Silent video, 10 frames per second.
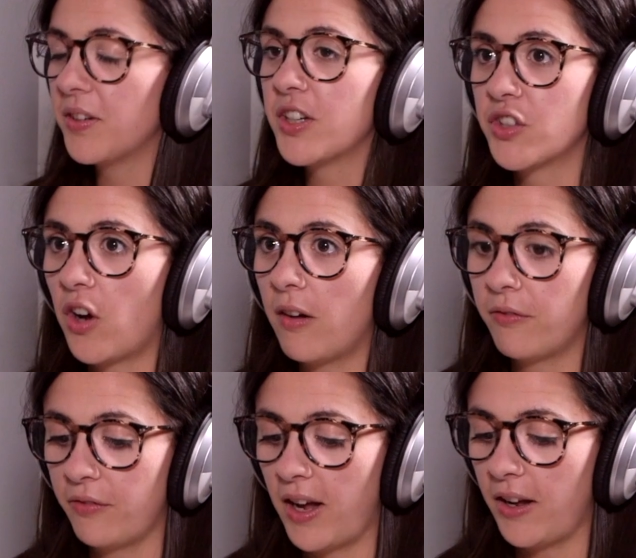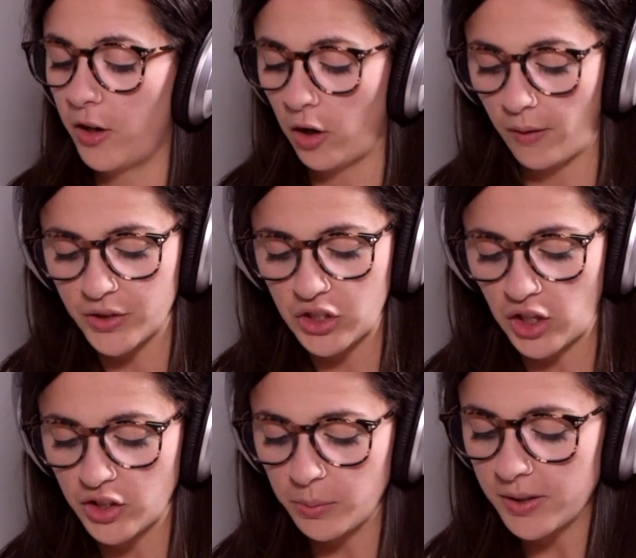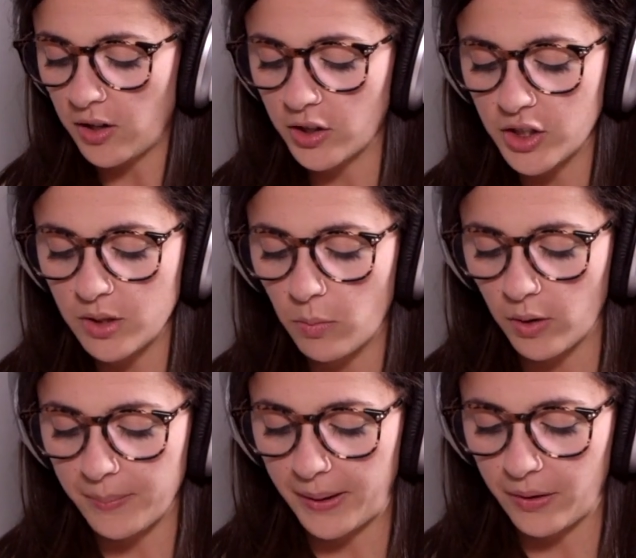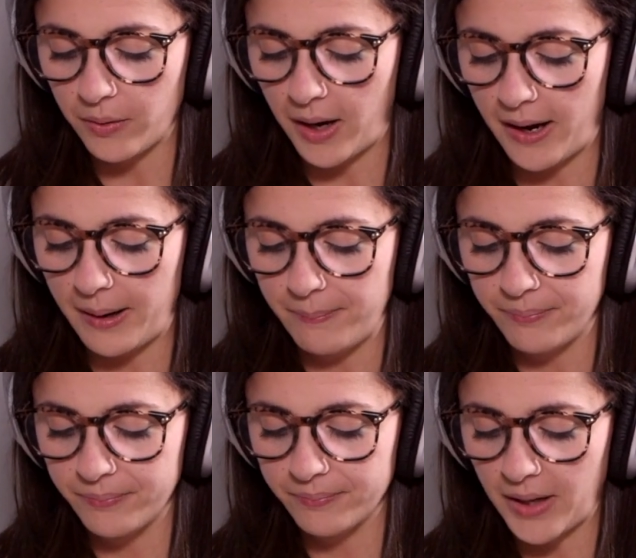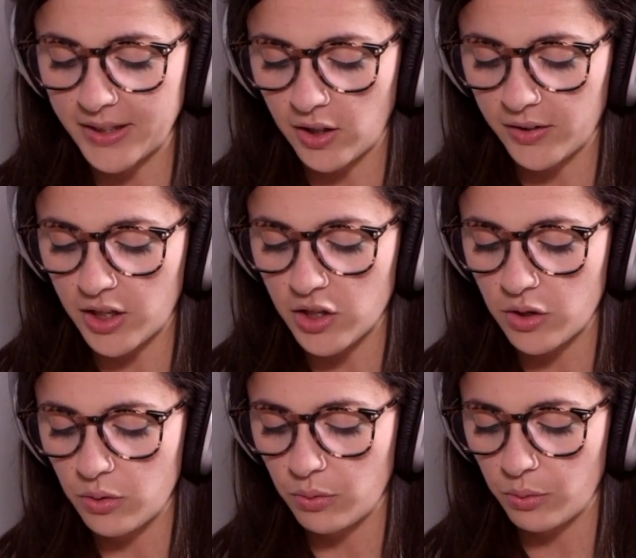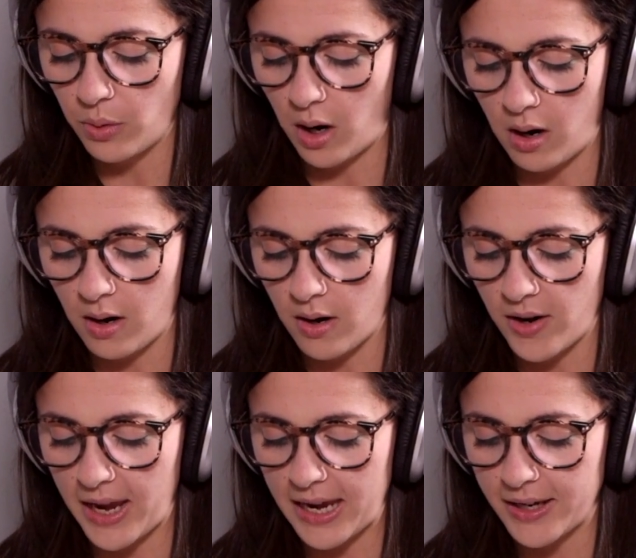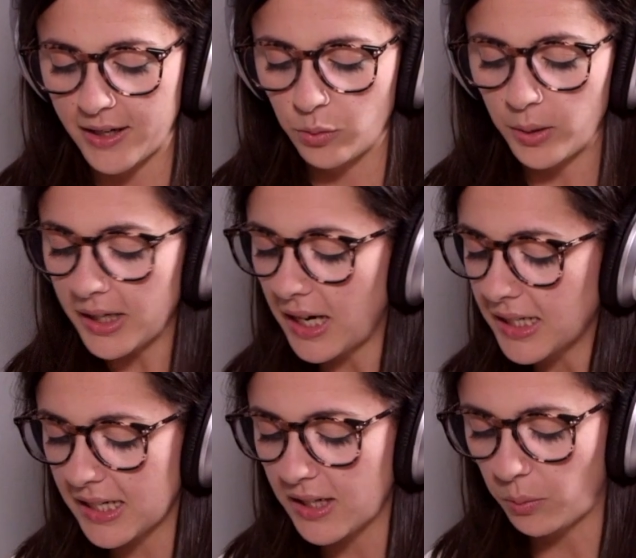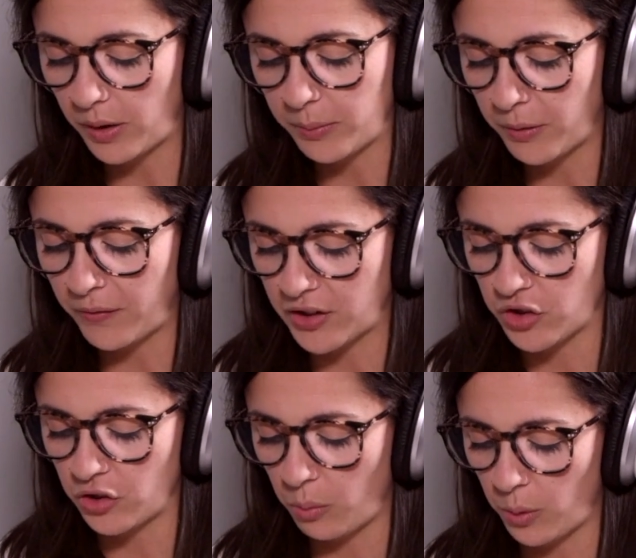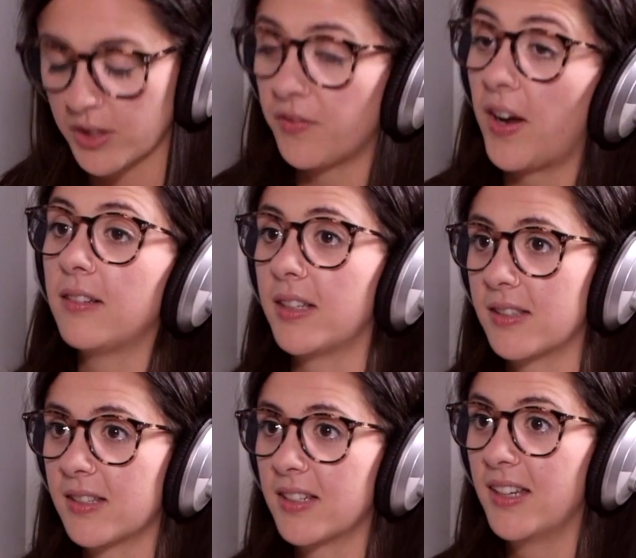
finish off our conversation, I just want to talk to you more about, I saw that you are a 2019 Wealth Professional Awards finalist.